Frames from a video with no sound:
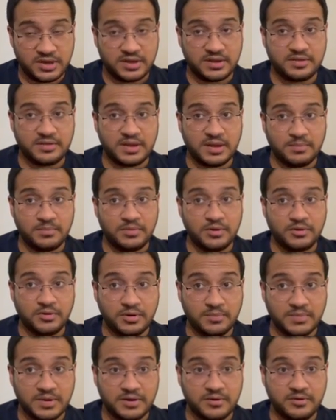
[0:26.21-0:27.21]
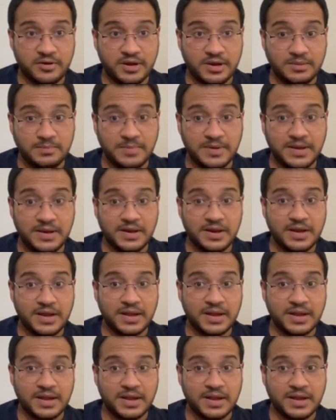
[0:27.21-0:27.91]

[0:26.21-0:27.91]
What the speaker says: exam during my training period,